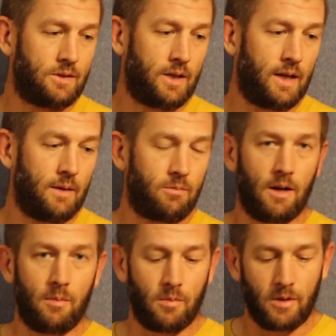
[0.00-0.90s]
say
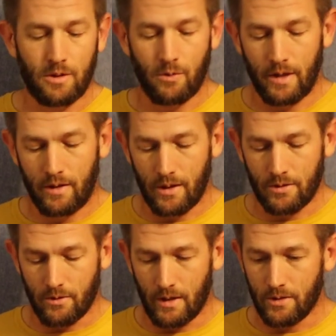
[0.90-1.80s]
probably
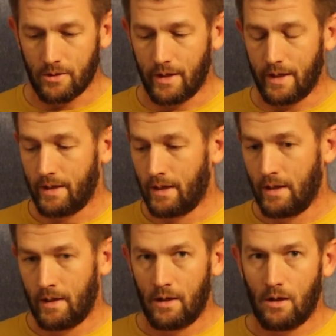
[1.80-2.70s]
20,000 rounds on it
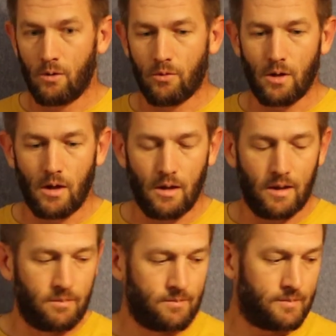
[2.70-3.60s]

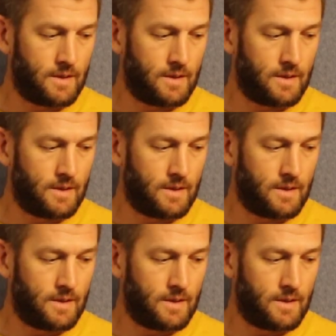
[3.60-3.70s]
overall.